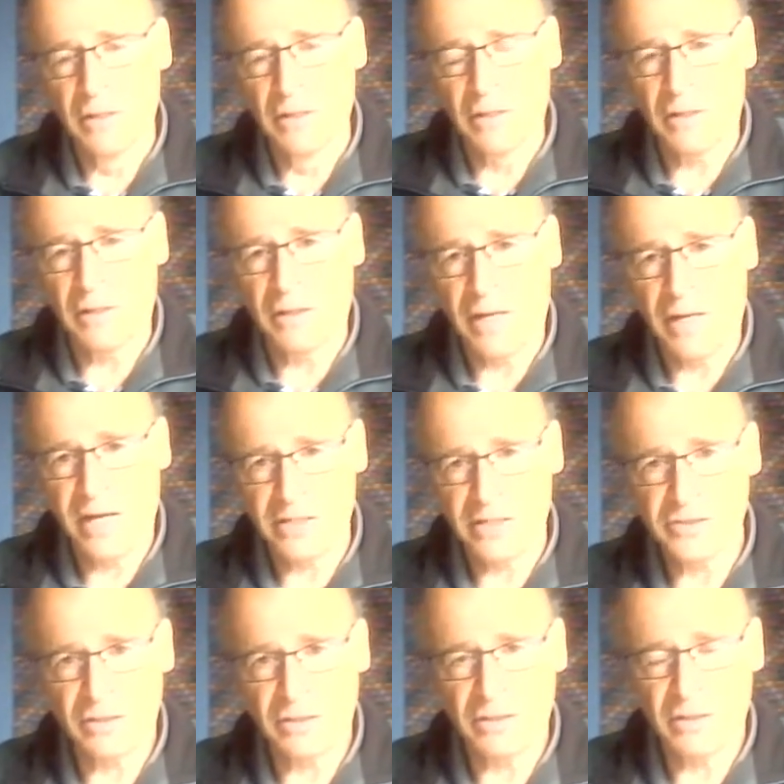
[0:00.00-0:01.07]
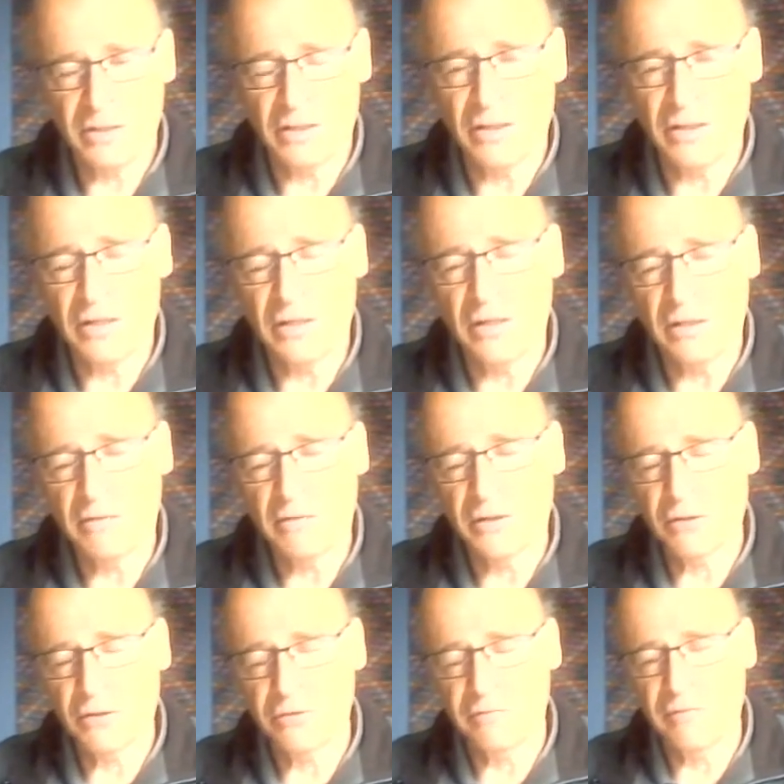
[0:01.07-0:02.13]
has quite a
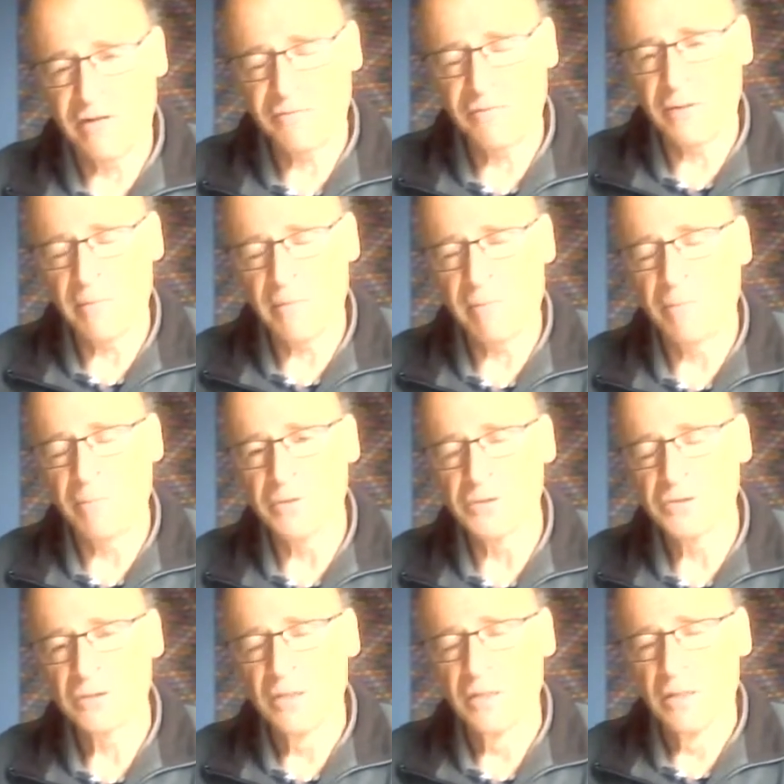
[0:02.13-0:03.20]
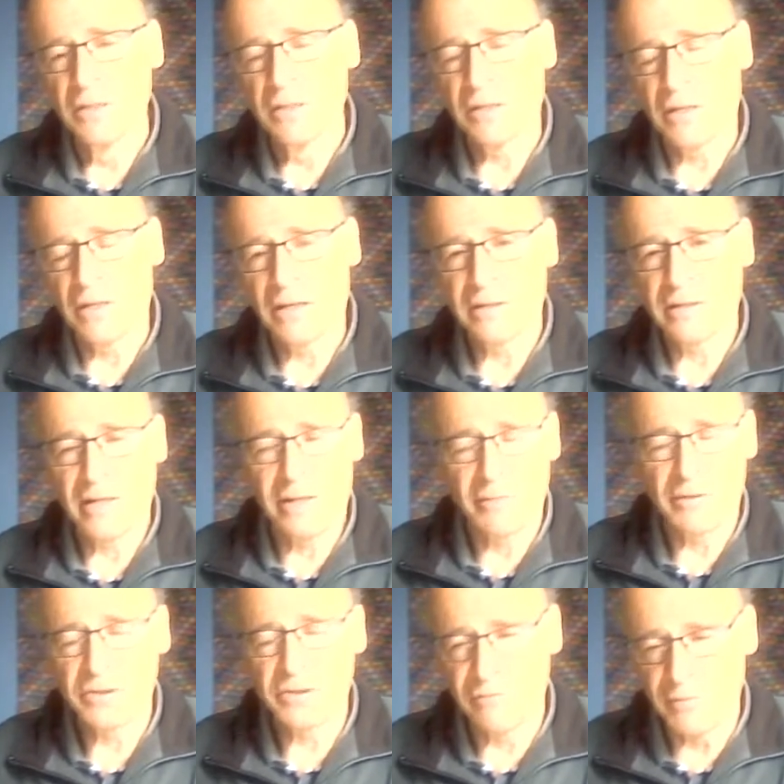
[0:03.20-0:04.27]
lot of left-wing members like Eric
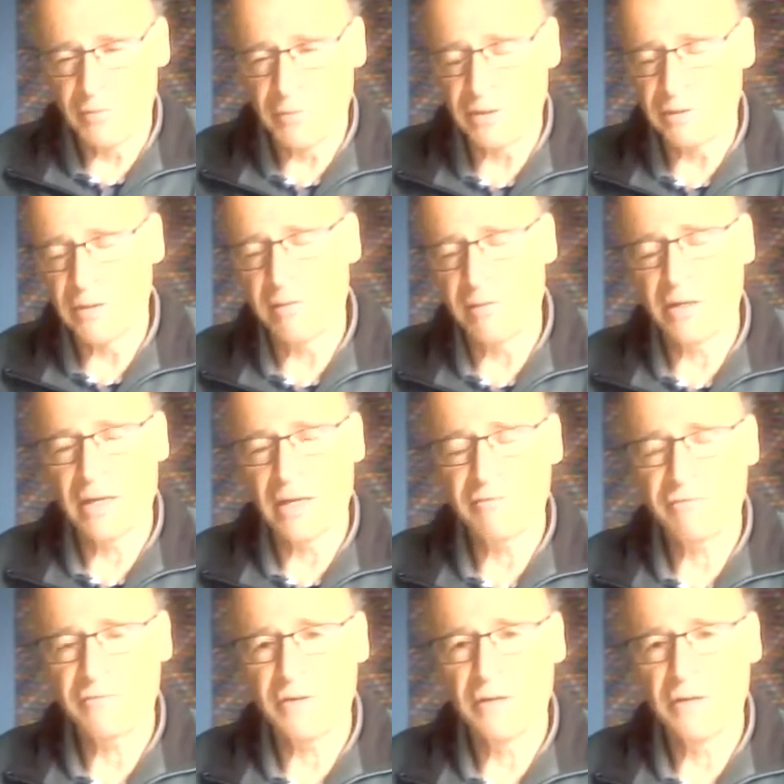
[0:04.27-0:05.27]
Silverman and Eric Heffer.